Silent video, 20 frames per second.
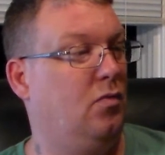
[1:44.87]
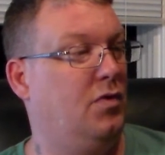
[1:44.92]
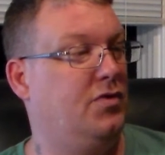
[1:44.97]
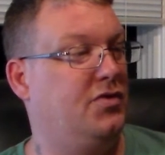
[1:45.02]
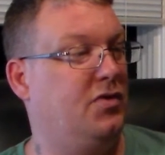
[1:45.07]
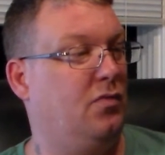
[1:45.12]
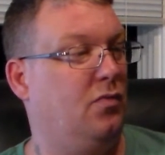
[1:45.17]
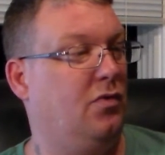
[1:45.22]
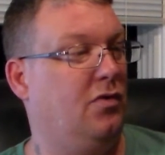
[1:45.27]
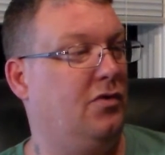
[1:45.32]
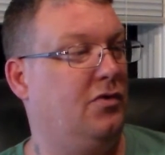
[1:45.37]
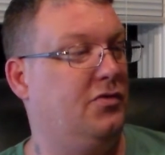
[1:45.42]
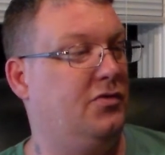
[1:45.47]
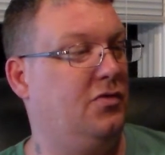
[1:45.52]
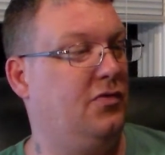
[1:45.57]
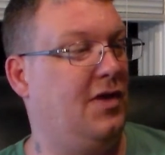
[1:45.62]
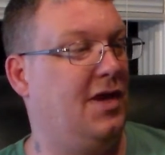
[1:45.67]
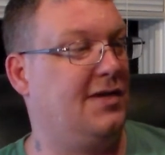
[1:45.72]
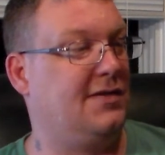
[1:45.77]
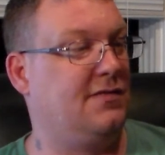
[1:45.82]
Wizard World
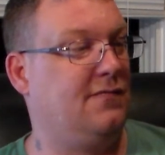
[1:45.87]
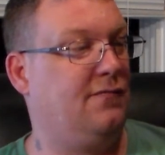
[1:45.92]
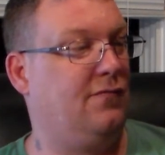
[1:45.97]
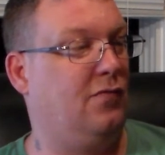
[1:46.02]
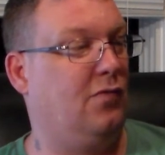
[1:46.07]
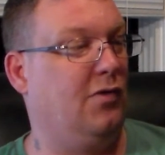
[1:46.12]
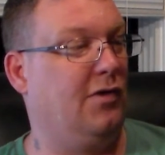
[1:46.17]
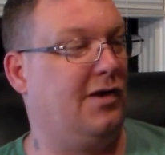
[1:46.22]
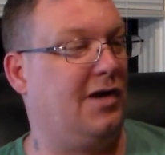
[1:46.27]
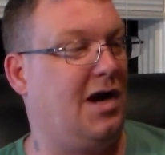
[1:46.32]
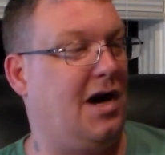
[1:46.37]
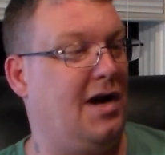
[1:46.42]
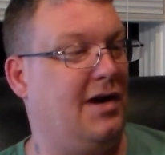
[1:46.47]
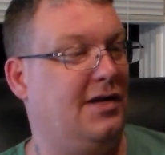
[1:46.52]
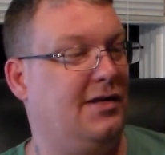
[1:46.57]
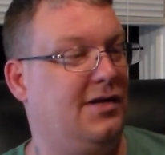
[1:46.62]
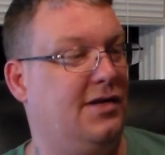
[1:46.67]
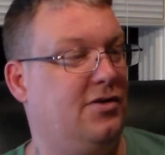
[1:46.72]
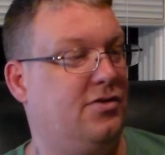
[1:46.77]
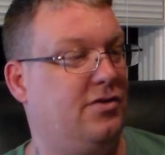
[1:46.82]
2004
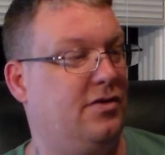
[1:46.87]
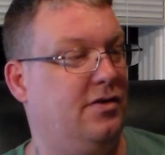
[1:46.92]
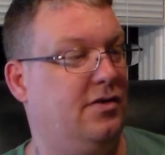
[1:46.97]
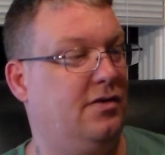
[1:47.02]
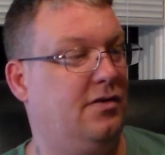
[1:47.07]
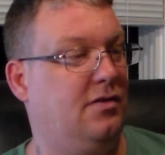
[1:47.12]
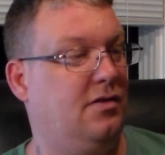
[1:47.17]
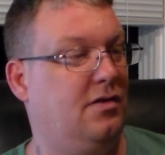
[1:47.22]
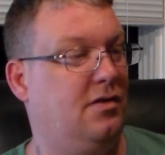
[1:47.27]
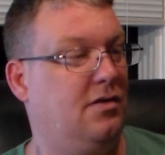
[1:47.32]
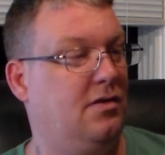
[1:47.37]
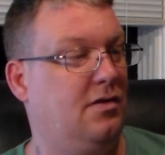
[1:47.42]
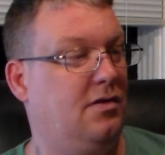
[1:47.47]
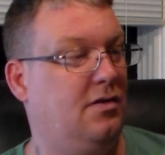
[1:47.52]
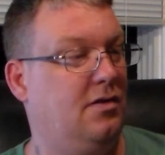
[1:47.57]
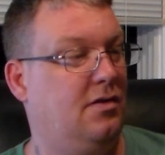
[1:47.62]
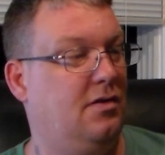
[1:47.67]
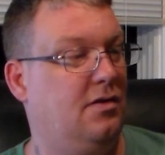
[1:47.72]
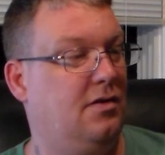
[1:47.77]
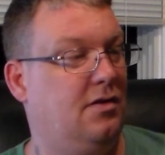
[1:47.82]
Con Edition
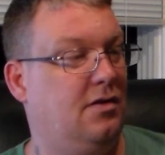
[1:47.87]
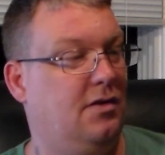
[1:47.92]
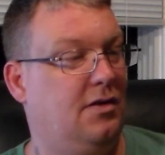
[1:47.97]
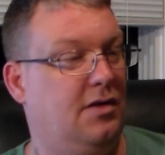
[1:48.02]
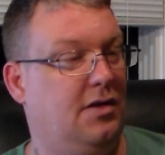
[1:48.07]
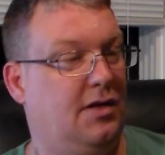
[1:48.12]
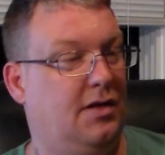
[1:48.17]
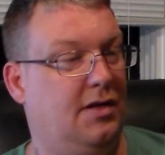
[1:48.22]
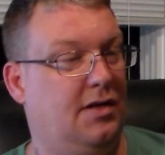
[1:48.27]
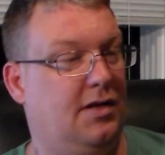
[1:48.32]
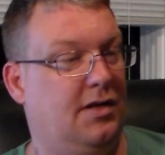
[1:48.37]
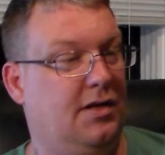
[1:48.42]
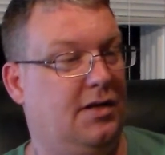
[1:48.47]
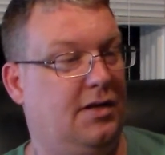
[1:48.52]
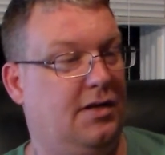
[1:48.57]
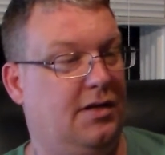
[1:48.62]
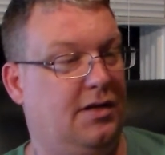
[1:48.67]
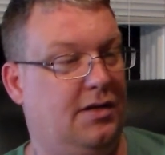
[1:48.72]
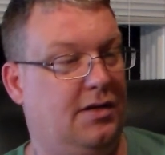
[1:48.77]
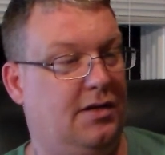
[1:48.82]

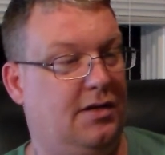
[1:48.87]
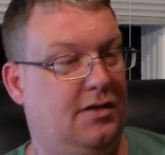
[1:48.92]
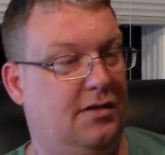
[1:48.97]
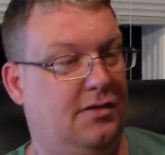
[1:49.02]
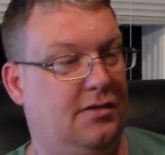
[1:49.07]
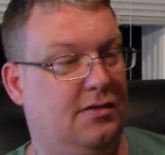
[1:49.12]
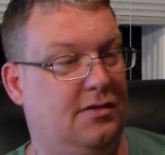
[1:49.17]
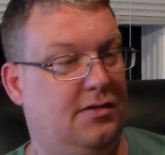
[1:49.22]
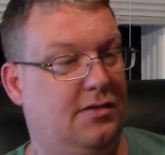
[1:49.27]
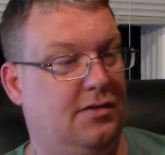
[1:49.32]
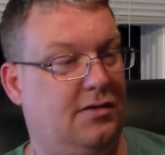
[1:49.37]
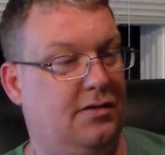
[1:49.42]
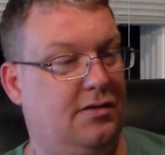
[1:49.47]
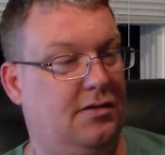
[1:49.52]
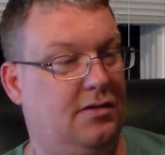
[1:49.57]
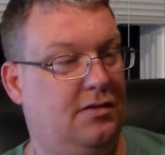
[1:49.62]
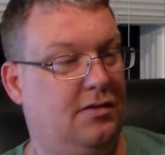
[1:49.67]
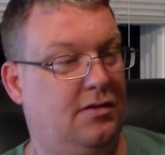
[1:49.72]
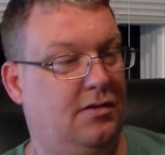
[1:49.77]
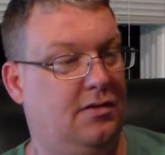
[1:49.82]
and
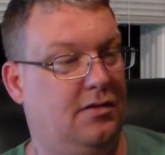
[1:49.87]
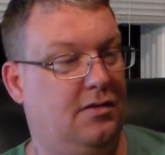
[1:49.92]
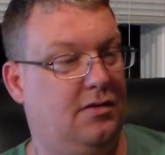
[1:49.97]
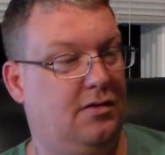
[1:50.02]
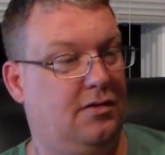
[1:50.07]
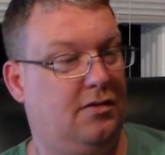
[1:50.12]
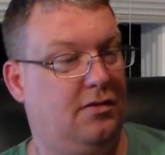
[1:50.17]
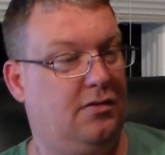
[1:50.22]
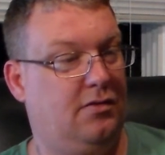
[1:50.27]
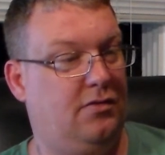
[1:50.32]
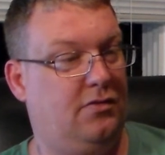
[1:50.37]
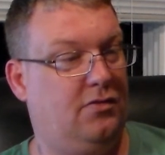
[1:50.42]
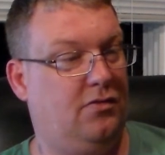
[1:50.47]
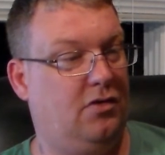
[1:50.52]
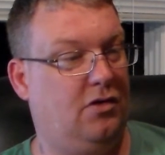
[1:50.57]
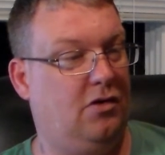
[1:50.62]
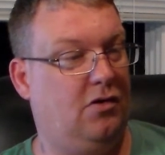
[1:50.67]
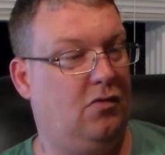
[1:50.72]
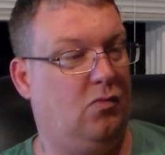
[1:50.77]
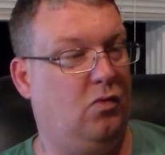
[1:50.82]

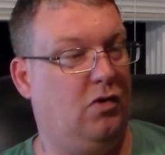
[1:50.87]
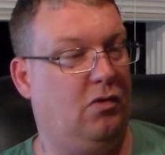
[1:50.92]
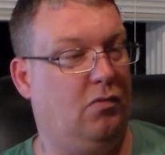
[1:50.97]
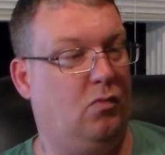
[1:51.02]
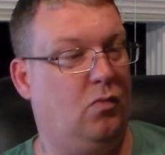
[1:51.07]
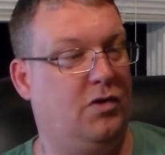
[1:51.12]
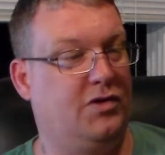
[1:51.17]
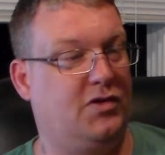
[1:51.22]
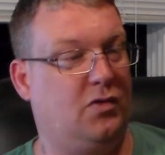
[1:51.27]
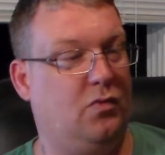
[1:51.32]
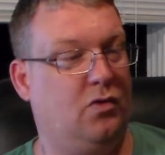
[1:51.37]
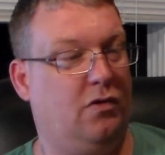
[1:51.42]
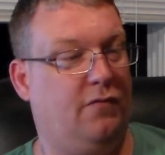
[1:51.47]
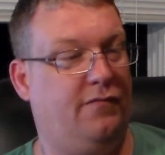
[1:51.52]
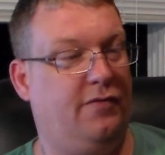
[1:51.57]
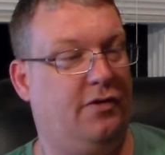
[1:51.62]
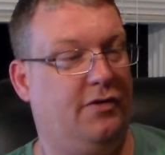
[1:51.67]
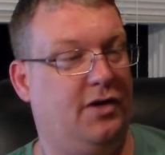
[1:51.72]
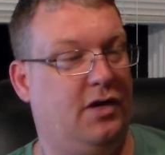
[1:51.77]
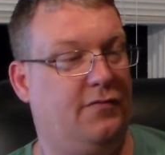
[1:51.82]
uh, Wizard
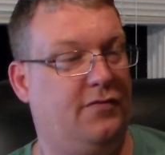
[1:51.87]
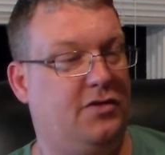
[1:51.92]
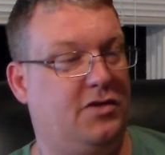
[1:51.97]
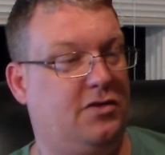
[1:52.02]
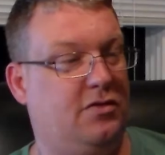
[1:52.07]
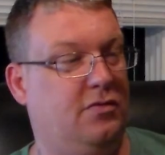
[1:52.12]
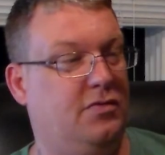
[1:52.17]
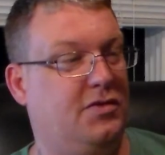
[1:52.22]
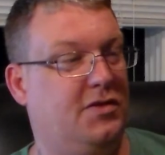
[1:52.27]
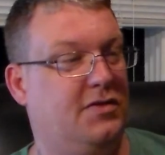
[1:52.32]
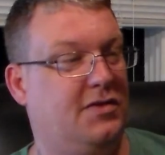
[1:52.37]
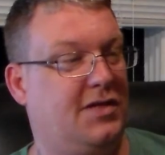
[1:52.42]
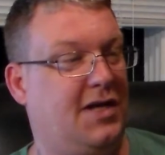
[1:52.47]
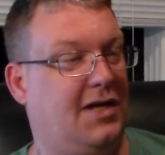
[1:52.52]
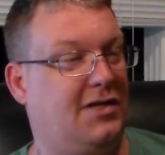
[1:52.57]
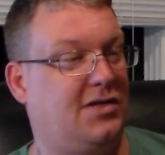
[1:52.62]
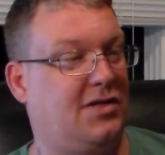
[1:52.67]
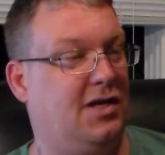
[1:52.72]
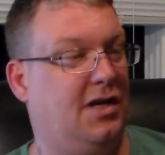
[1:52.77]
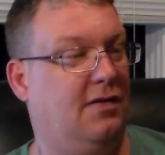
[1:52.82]
World Philadelphia exclusive
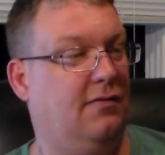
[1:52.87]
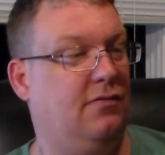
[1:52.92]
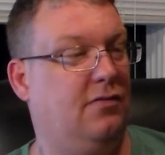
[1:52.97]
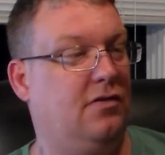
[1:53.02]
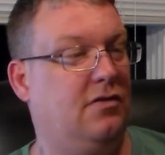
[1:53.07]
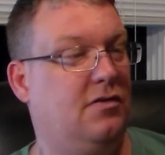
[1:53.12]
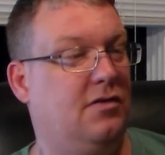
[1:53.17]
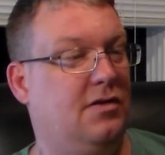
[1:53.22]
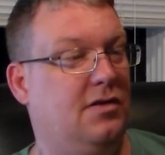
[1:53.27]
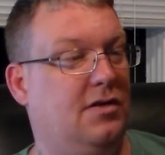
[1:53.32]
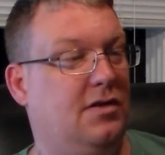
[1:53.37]
sketch cover.